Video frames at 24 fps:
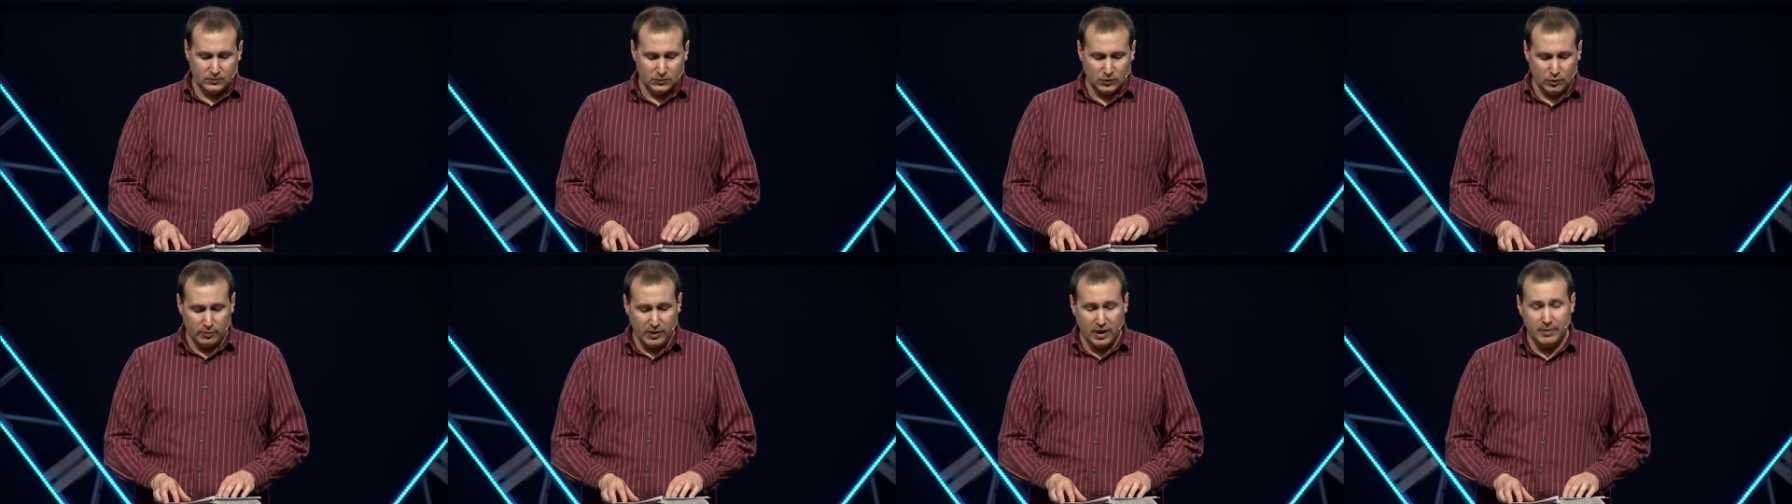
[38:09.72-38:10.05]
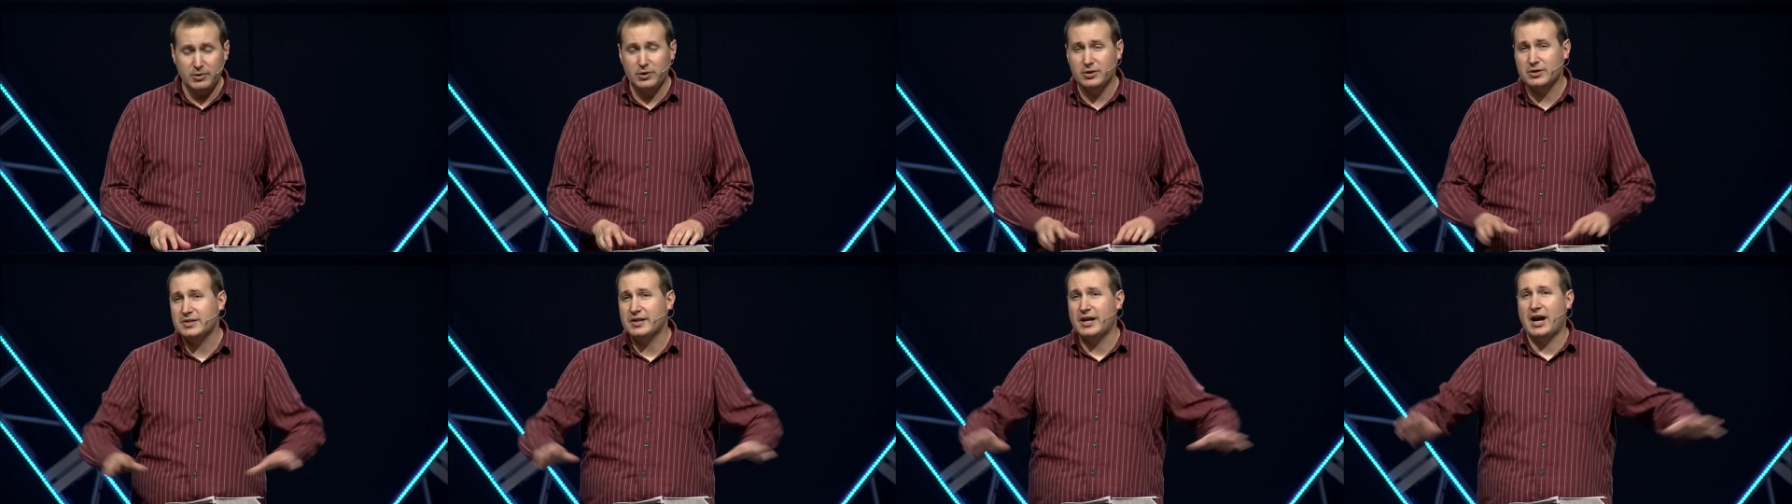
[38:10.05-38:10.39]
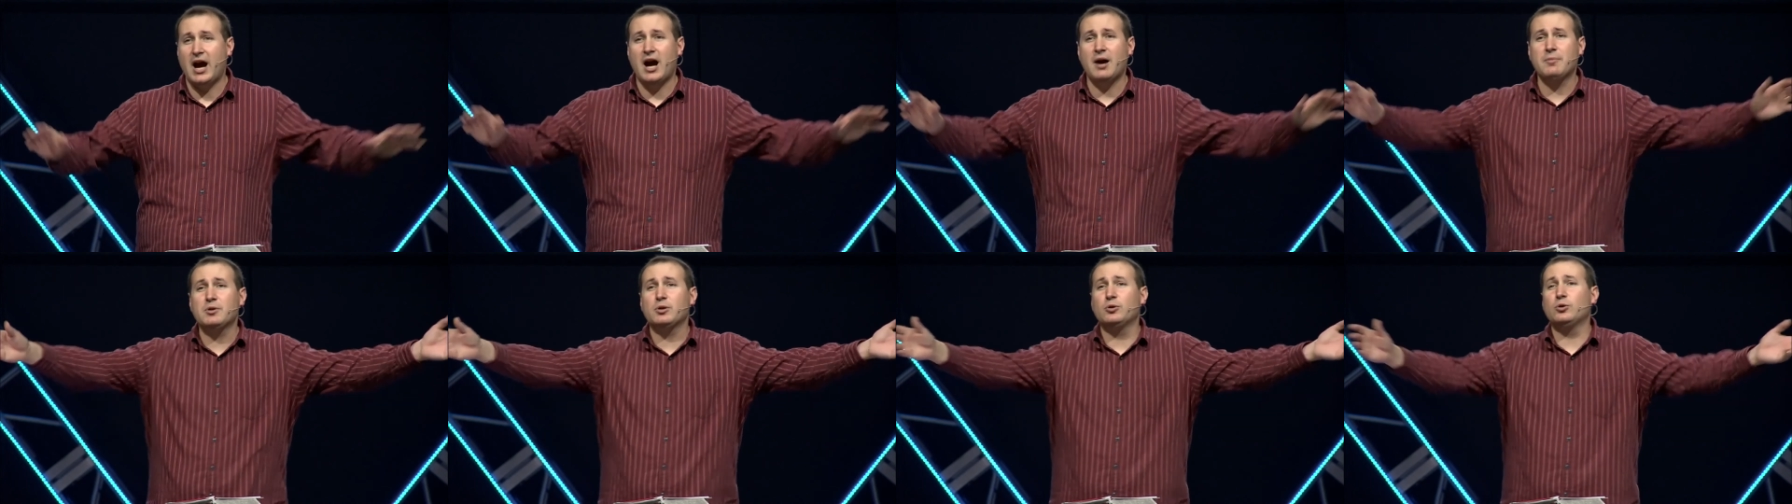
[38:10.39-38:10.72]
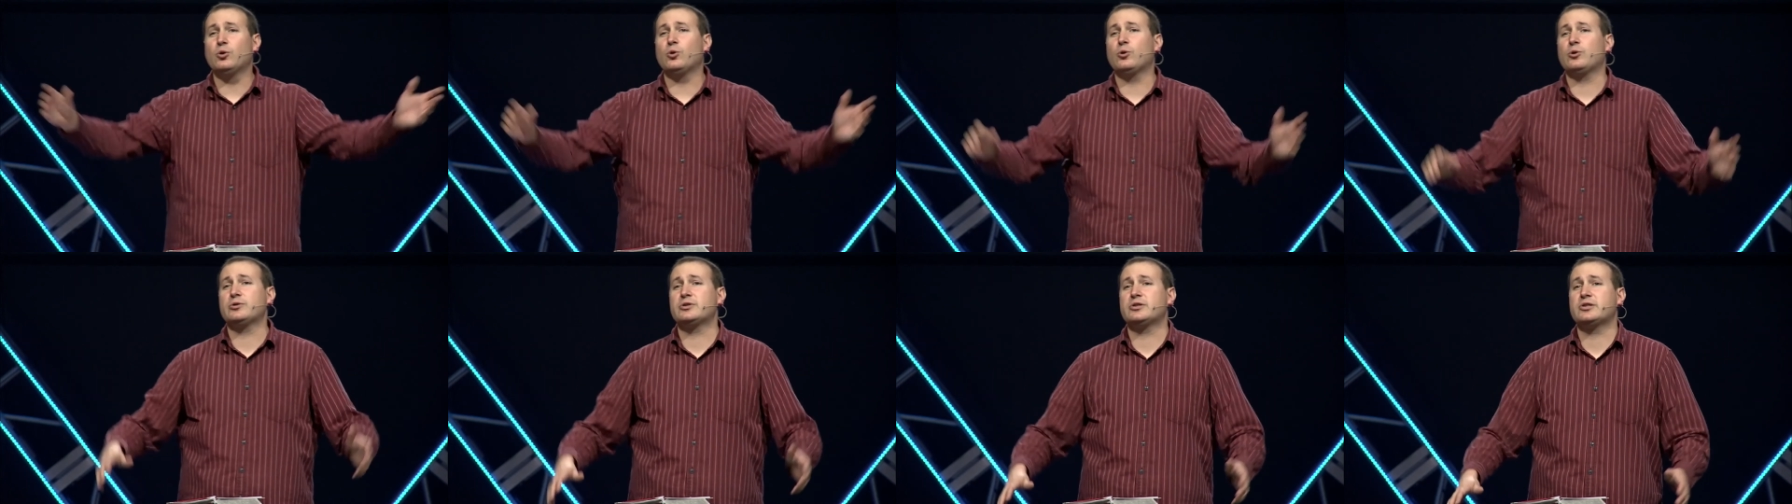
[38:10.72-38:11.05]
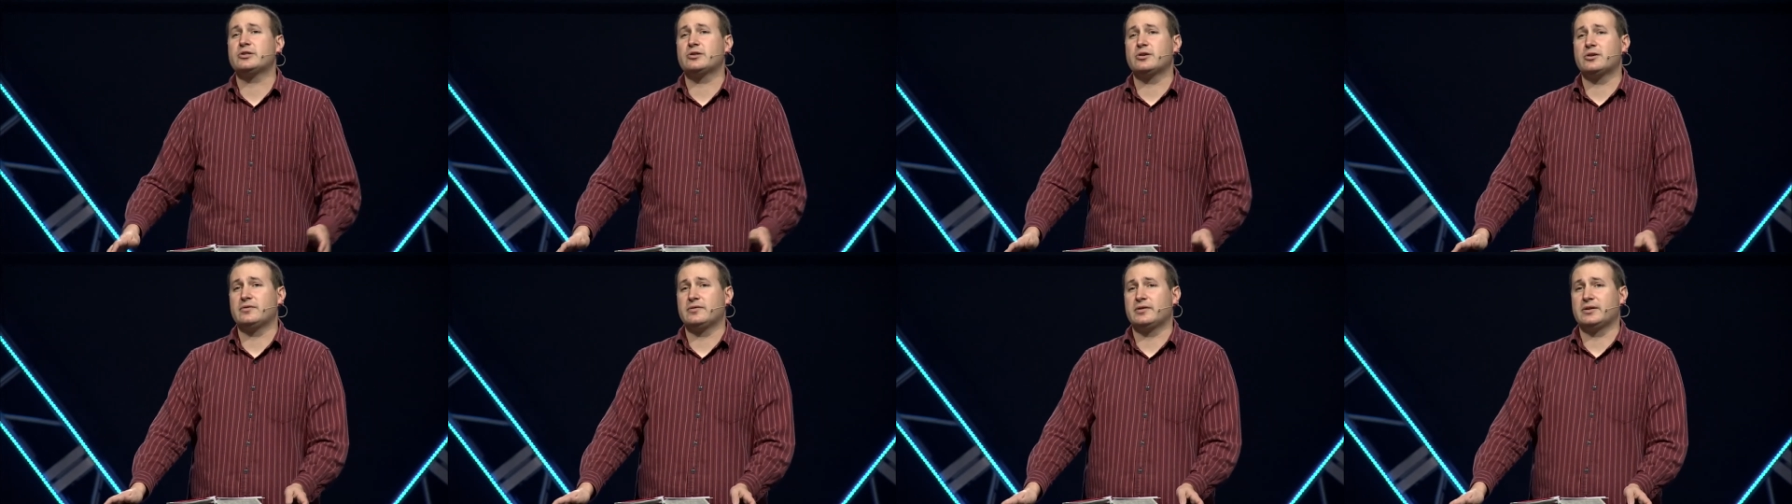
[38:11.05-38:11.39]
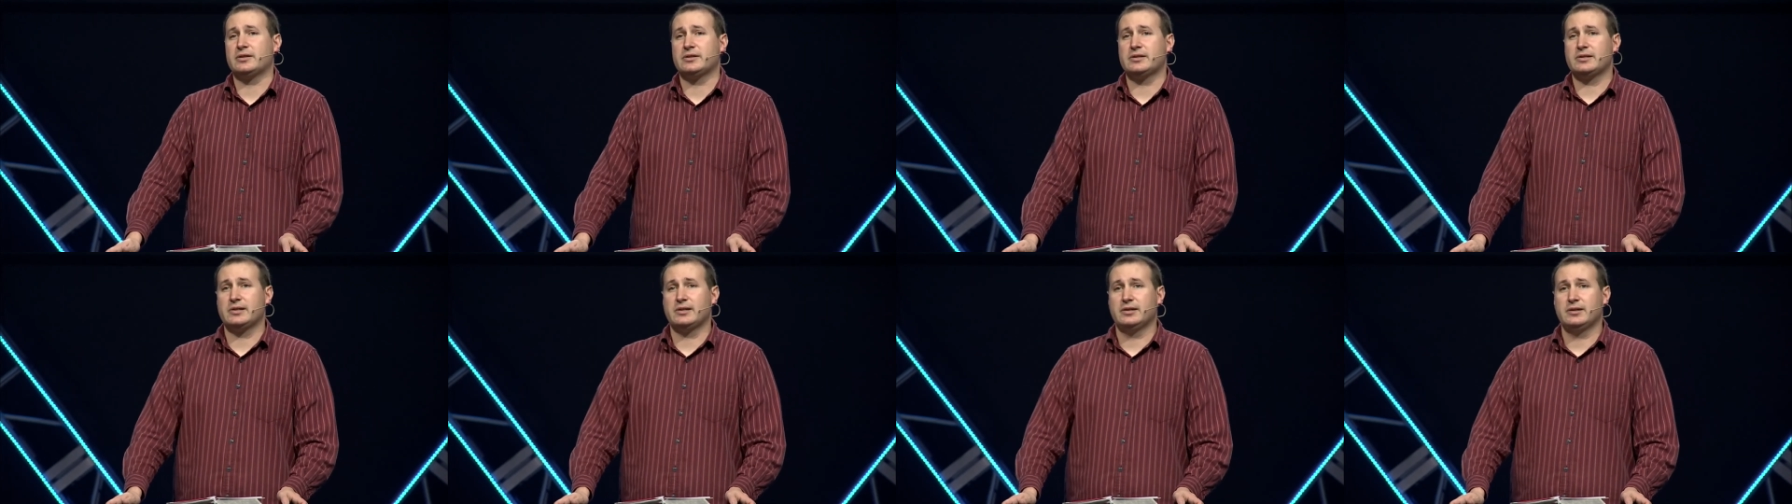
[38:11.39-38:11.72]
Or maybe you say, I'm the Lord's
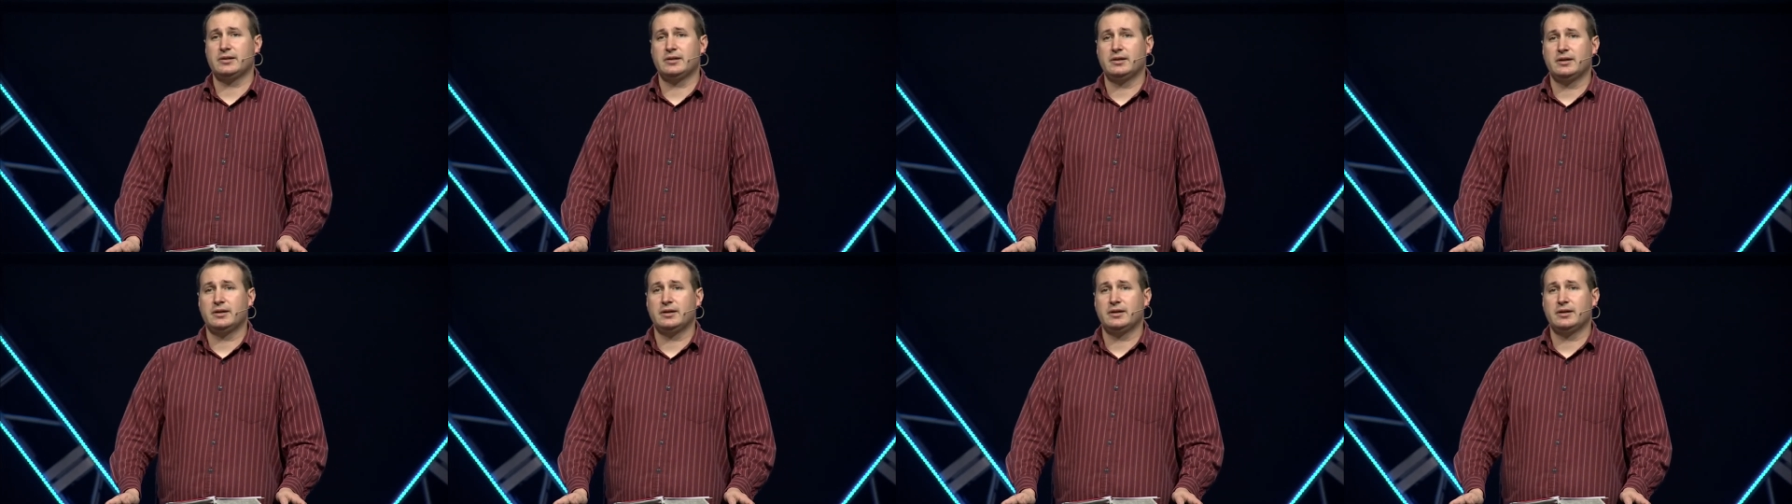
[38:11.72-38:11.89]
servant.